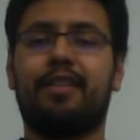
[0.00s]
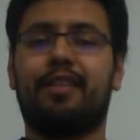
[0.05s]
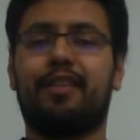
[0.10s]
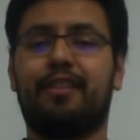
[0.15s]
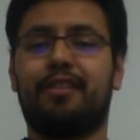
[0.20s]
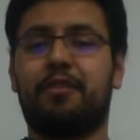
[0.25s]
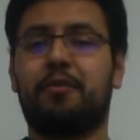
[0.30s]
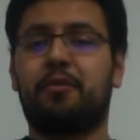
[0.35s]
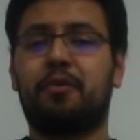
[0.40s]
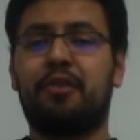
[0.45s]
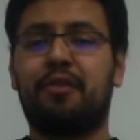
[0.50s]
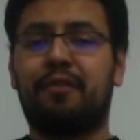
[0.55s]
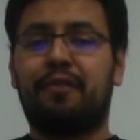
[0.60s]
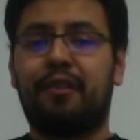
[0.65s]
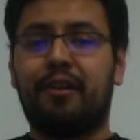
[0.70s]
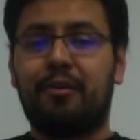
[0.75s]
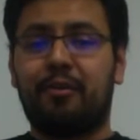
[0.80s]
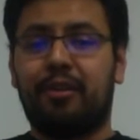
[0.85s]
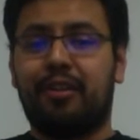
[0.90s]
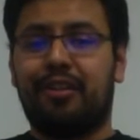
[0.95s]
This is where the
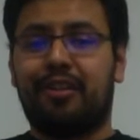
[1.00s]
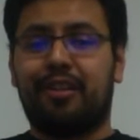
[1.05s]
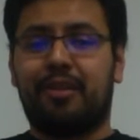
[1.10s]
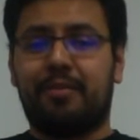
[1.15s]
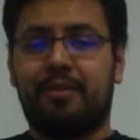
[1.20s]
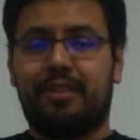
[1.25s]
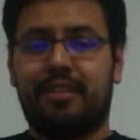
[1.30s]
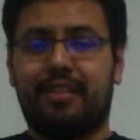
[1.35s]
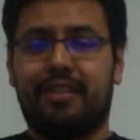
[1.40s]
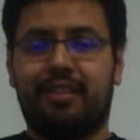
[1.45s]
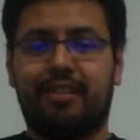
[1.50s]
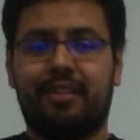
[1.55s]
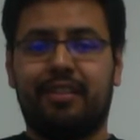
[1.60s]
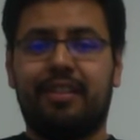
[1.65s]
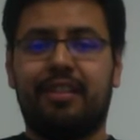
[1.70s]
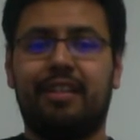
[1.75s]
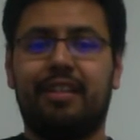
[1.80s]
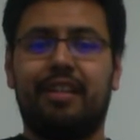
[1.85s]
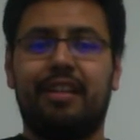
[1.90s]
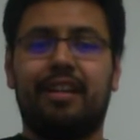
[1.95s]
fun really comes in.
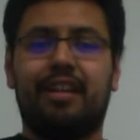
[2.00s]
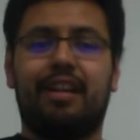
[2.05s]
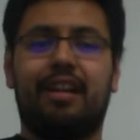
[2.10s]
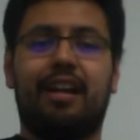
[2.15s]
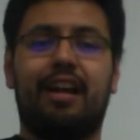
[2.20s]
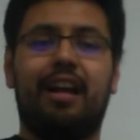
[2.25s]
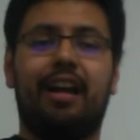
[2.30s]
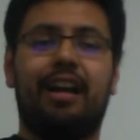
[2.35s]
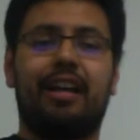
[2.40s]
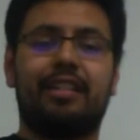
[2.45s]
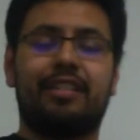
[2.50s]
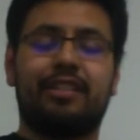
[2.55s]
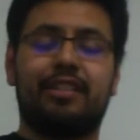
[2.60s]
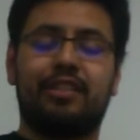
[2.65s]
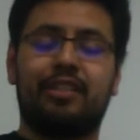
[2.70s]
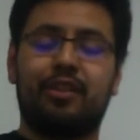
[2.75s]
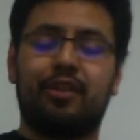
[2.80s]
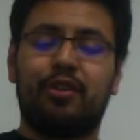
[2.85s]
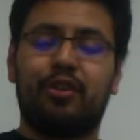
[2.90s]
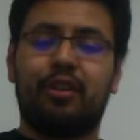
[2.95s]

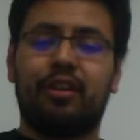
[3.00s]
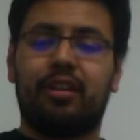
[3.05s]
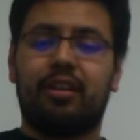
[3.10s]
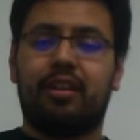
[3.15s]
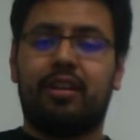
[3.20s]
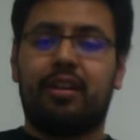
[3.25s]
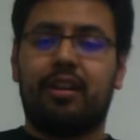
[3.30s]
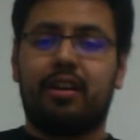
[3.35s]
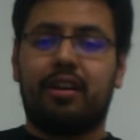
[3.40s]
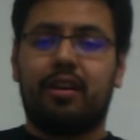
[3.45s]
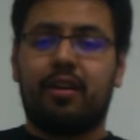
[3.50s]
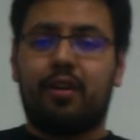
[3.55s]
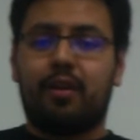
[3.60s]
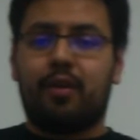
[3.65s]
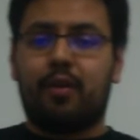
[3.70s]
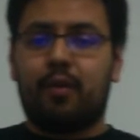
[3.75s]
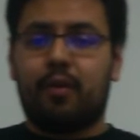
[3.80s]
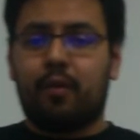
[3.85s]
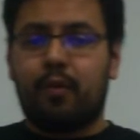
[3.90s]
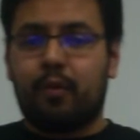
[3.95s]
So you're gonna,
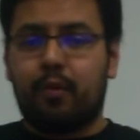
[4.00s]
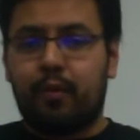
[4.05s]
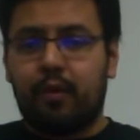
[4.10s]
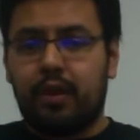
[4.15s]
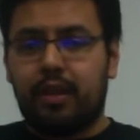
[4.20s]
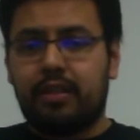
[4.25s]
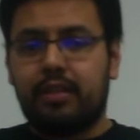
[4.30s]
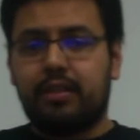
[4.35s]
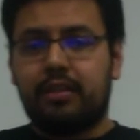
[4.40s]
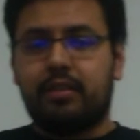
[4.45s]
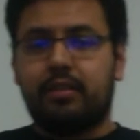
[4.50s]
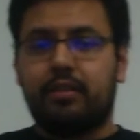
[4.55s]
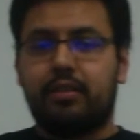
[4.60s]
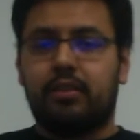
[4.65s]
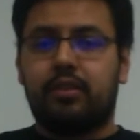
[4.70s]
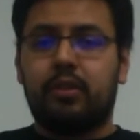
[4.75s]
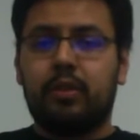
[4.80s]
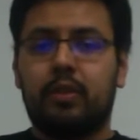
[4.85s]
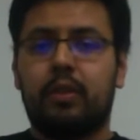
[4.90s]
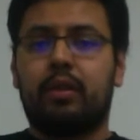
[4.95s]
when
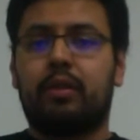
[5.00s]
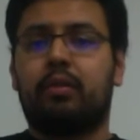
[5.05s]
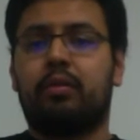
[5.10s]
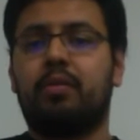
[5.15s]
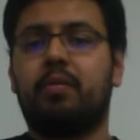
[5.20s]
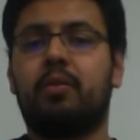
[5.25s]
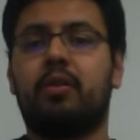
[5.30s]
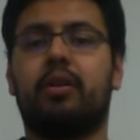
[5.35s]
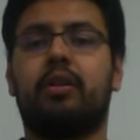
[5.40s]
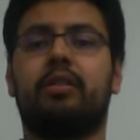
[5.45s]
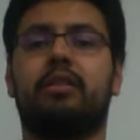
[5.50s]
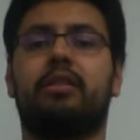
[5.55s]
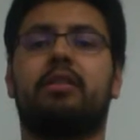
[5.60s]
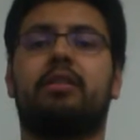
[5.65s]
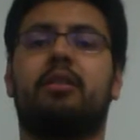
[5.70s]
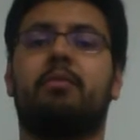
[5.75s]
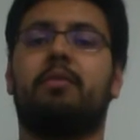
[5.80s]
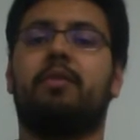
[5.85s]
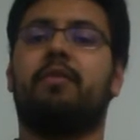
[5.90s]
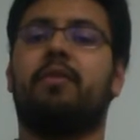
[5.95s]
doing 3 balls, it's
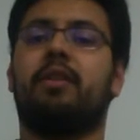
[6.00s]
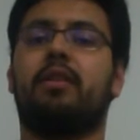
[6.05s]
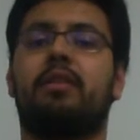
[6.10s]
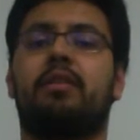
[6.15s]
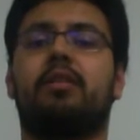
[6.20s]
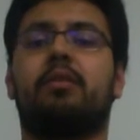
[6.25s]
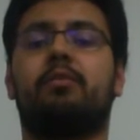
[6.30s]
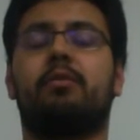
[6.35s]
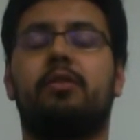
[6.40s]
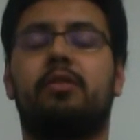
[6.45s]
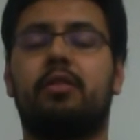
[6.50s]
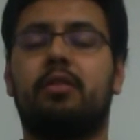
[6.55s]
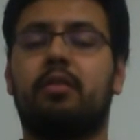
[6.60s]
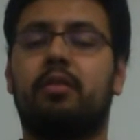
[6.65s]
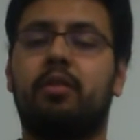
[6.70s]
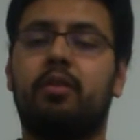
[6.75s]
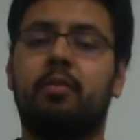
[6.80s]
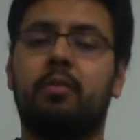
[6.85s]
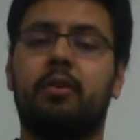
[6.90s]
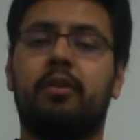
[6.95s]
going to be very similar to
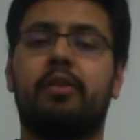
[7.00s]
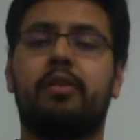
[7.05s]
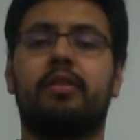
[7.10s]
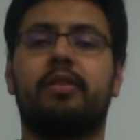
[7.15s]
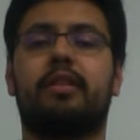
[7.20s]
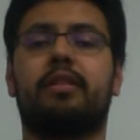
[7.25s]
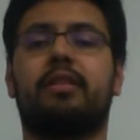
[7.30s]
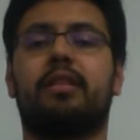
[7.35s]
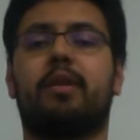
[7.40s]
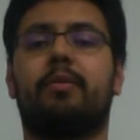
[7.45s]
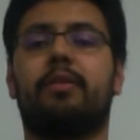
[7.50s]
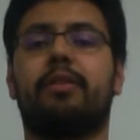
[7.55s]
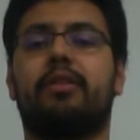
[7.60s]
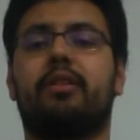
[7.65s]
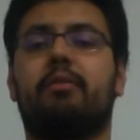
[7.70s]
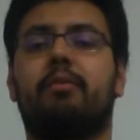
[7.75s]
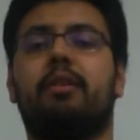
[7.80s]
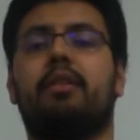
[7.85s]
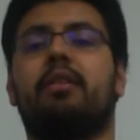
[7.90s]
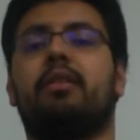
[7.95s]
2 balls, except it's
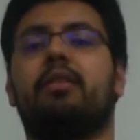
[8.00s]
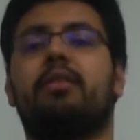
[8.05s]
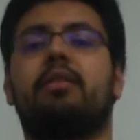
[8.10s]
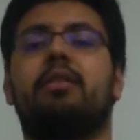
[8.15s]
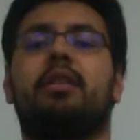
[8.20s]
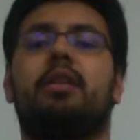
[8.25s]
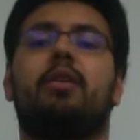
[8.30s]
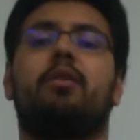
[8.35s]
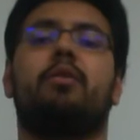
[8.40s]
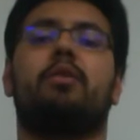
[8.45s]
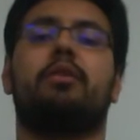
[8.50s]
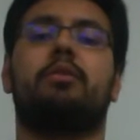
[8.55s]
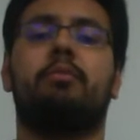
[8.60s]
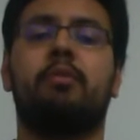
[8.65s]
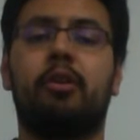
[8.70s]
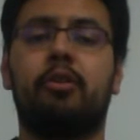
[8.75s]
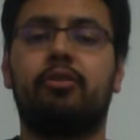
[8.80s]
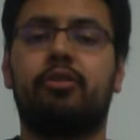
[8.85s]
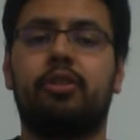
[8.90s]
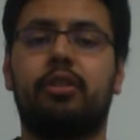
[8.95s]
going to be in a continuous
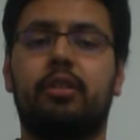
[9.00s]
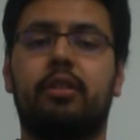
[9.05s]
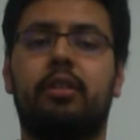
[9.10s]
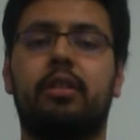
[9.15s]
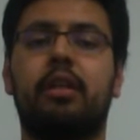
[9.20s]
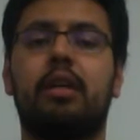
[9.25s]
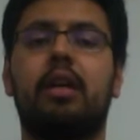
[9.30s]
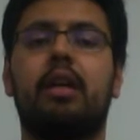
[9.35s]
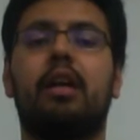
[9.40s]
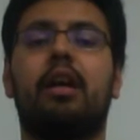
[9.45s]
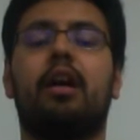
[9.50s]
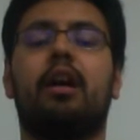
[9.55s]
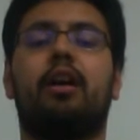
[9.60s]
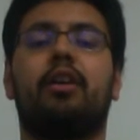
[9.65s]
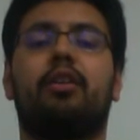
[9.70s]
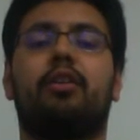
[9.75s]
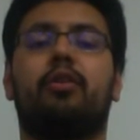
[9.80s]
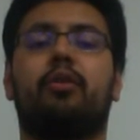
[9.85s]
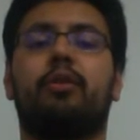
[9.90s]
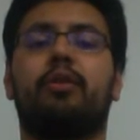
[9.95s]
motion.
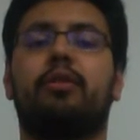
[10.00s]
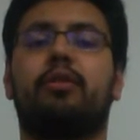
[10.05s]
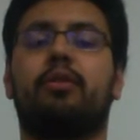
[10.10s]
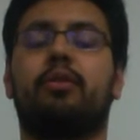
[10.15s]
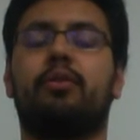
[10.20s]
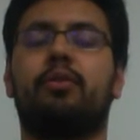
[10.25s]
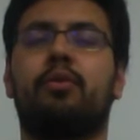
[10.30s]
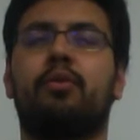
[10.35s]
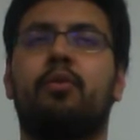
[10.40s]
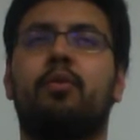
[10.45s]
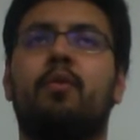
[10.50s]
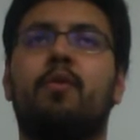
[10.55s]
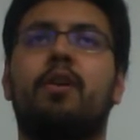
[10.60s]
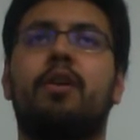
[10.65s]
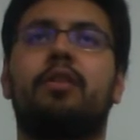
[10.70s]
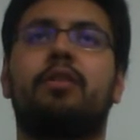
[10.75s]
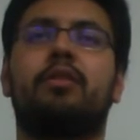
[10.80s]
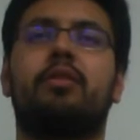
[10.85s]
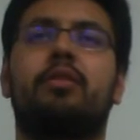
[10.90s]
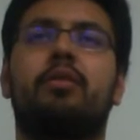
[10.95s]
You're going to
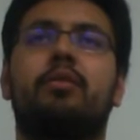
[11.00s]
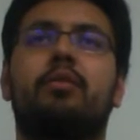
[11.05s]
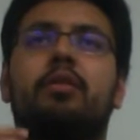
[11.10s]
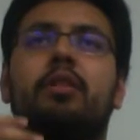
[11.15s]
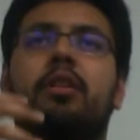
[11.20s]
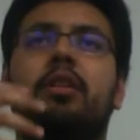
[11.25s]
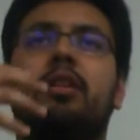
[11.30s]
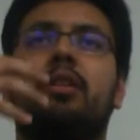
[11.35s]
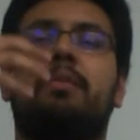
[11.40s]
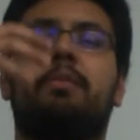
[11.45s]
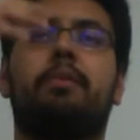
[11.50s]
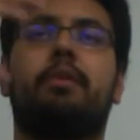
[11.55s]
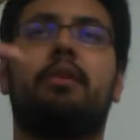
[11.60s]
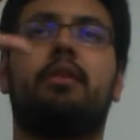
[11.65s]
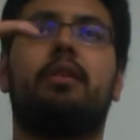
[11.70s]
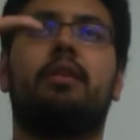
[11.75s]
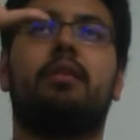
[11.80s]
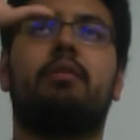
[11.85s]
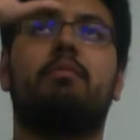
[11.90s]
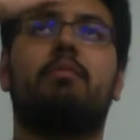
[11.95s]
want to keep
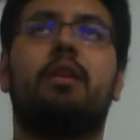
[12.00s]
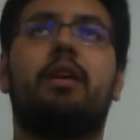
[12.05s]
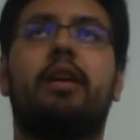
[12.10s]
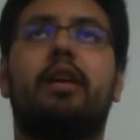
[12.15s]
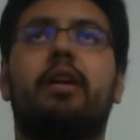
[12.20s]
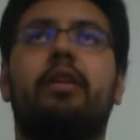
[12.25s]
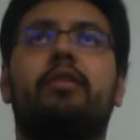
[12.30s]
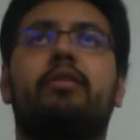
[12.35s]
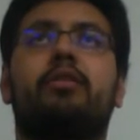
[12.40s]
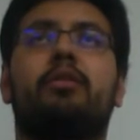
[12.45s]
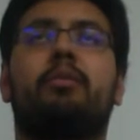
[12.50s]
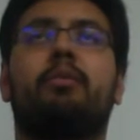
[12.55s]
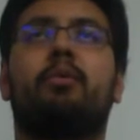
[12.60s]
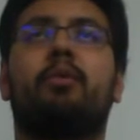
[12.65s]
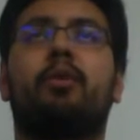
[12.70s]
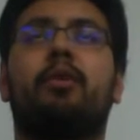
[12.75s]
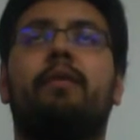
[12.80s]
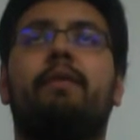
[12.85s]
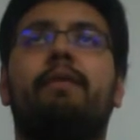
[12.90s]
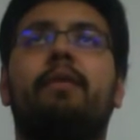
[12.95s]
in mind your
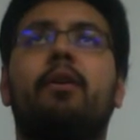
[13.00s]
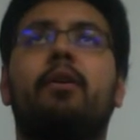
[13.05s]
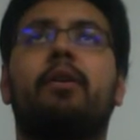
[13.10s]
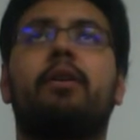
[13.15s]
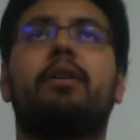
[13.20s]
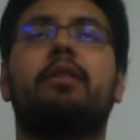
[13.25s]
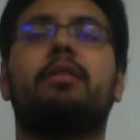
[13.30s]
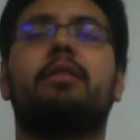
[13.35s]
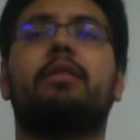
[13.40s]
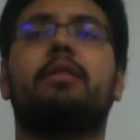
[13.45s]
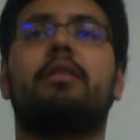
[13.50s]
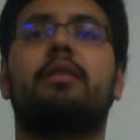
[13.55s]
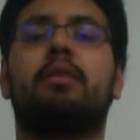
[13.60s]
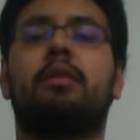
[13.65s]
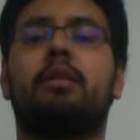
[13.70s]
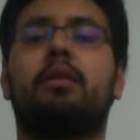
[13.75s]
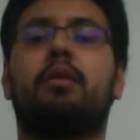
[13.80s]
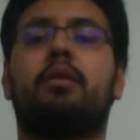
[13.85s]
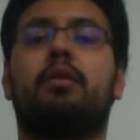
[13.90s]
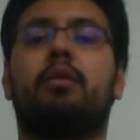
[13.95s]
point of focus and the
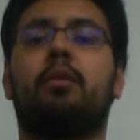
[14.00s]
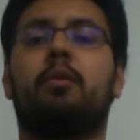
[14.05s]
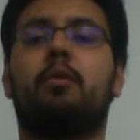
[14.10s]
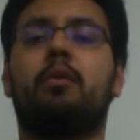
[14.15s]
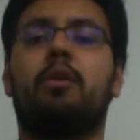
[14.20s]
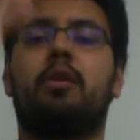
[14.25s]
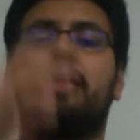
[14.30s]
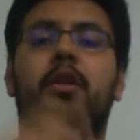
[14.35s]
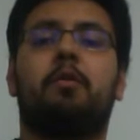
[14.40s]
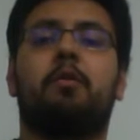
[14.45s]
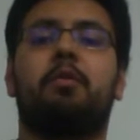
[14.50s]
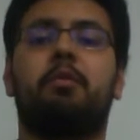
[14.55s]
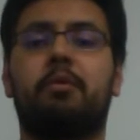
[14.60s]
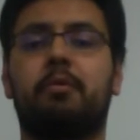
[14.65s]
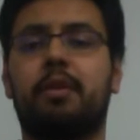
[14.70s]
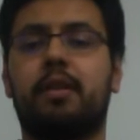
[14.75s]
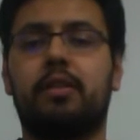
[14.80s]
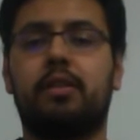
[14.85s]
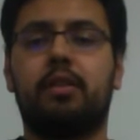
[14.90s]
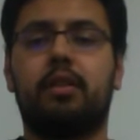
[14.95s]
ceiling of the wall that we've
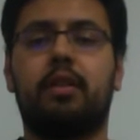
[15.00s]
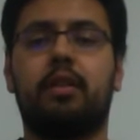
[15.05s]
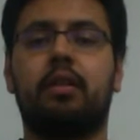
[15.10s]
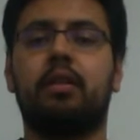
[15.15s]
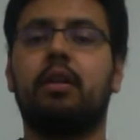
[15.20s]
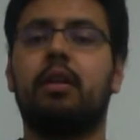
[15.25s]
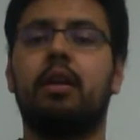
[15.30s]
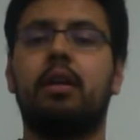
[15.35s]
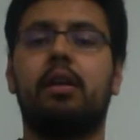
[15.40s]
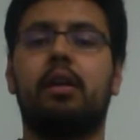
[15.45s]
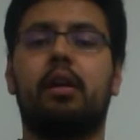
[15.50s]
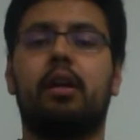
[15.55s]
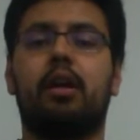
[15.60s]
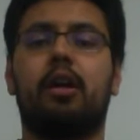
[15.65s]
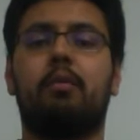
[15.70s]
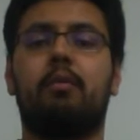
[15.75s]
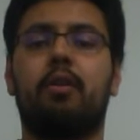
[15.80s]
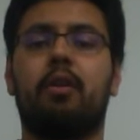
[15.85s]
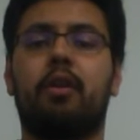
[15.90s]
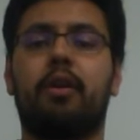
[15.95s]
been mentioning
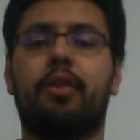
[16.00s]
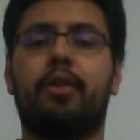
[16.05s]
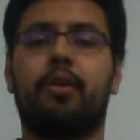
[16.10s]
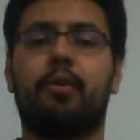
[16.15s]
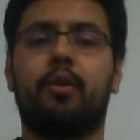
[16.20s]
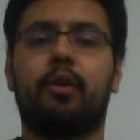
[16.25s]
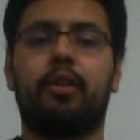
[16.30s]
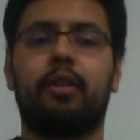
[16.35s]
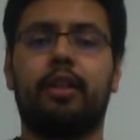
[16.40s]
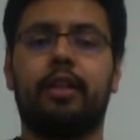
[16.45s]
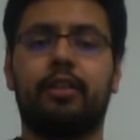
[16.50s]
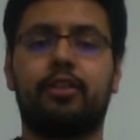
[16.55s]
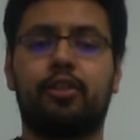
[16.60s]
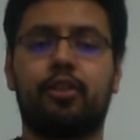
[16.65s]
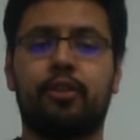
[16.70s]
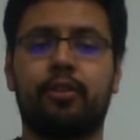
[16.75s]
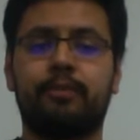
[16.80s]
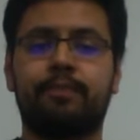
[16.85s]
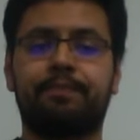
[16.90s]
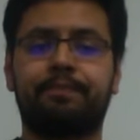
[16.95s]
all through our
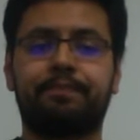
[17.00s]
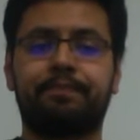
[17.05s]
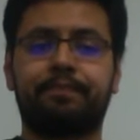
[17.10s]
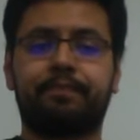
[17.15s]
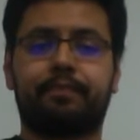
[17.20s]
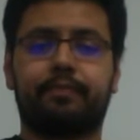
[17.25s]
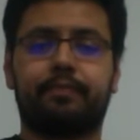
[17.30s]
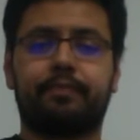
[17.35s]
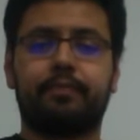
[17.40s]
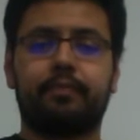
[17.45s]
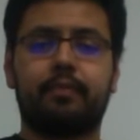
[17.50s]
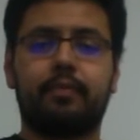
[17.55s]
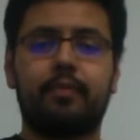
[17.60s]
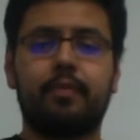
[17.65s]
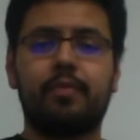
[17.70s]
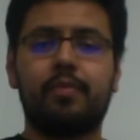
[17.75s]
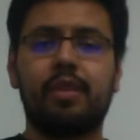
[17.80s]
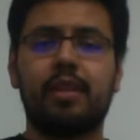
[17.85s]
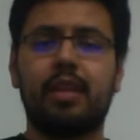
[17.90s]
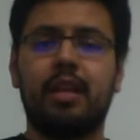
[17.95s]
lecture,
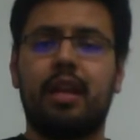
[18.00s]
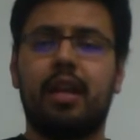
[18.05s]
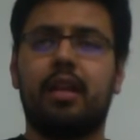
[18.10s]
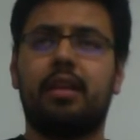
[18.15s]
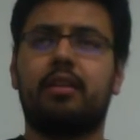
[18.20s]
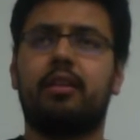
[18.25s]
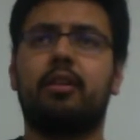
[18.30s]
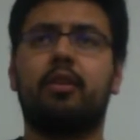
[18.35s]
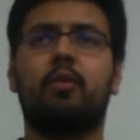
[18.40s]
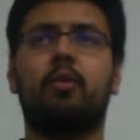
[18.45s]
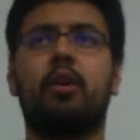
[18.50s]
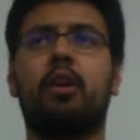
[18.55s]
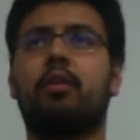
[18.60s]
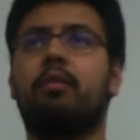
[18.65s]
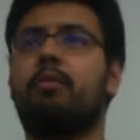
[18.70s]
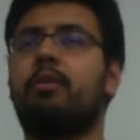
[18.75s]
and you're going to want to